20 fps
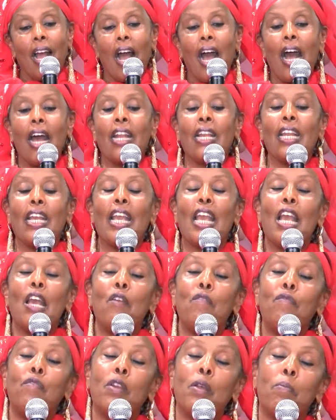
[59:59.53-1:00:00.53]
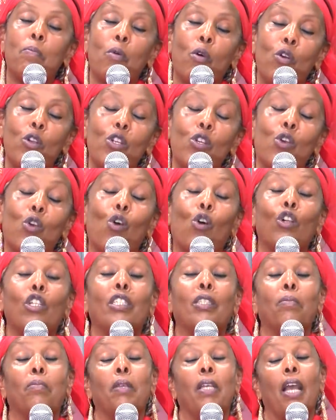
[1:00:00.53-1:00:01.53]
And everybody
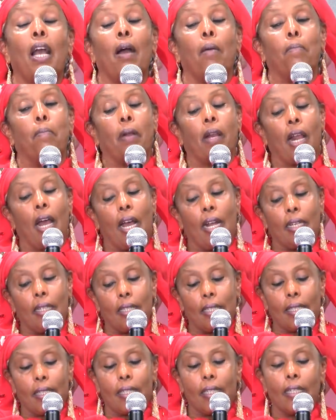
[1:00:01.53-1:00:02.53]
calls me a brand.